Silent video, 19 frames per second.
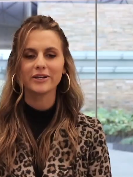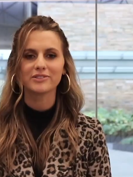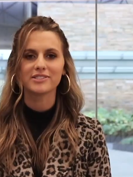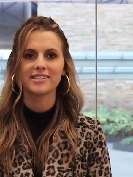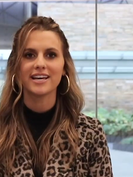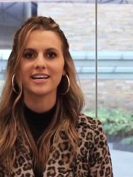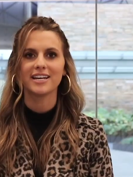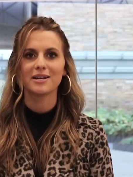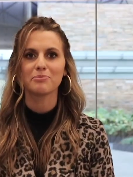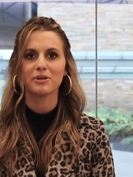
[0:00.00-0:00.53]

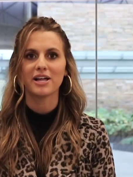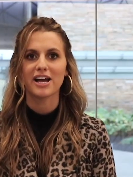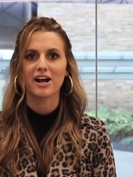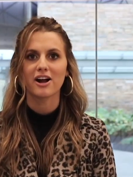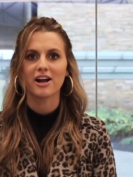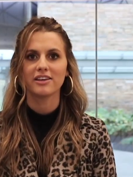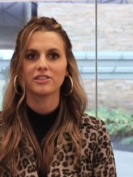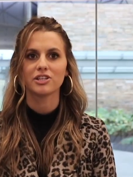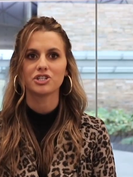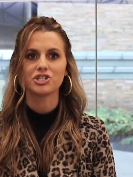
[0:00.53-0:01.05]
outstanding
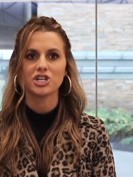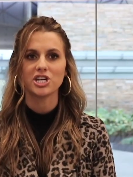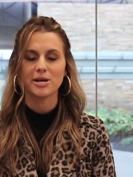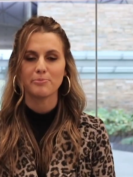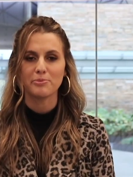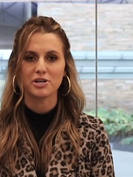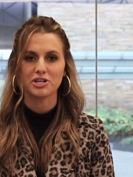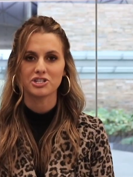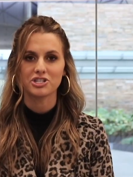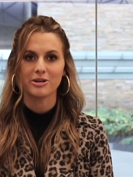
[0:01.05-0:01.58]
player in the
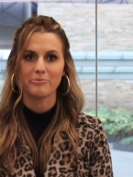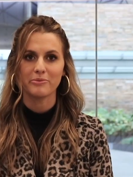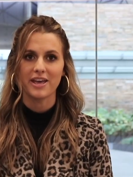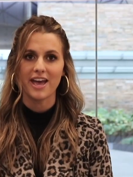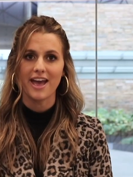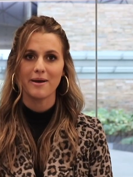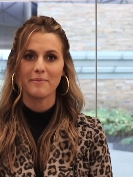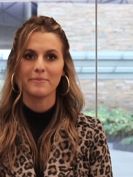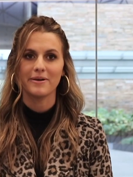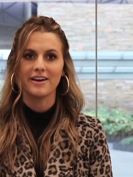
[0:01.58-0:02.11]
championship
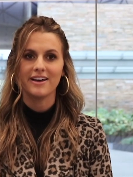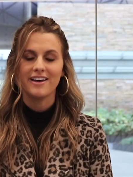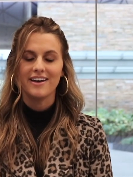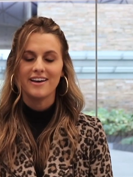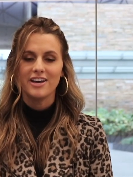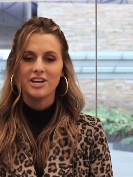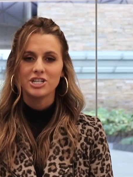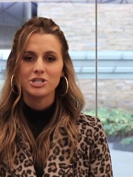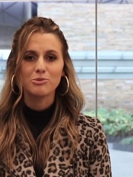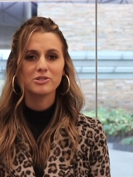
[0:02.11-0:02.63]
game.
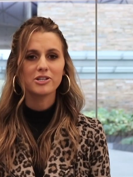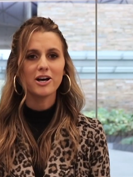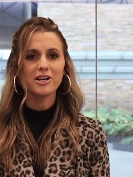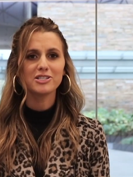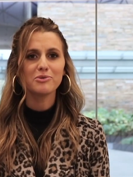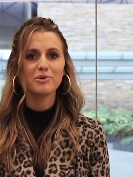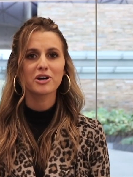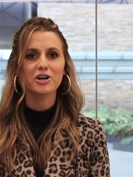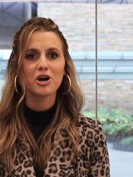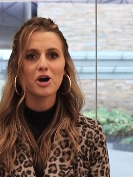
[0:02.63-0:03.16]
She was
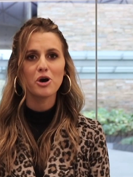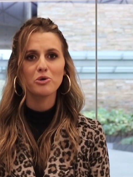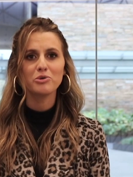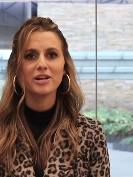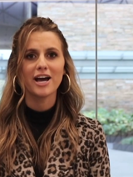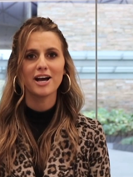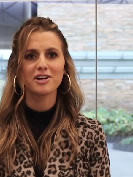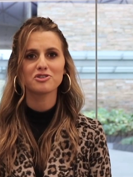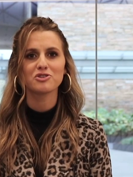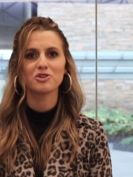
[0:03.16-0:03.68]
also a
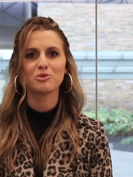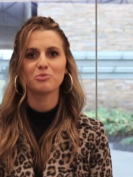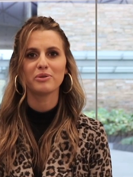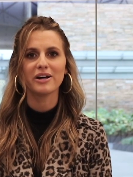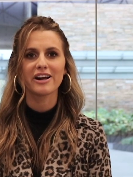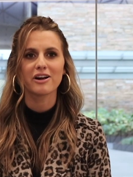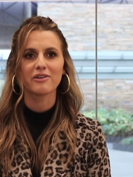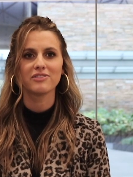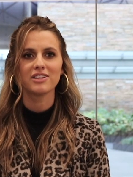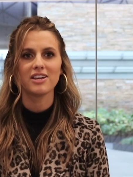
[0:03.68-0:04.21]
co-national
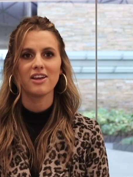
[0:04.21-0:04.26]
player of